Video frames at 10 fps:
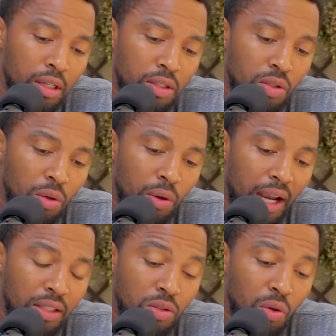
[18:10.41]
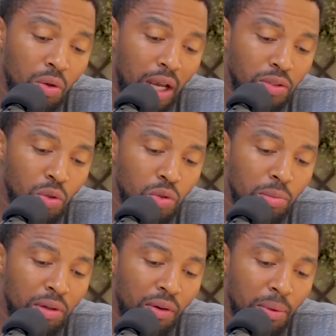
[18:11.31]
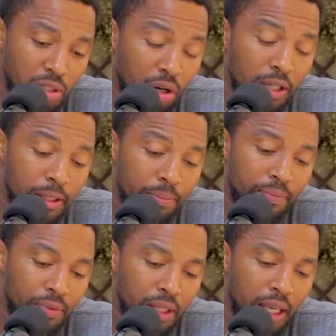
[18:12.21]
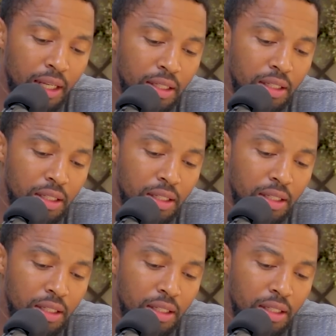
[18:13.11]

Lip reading: So I saw swimming from a shark, and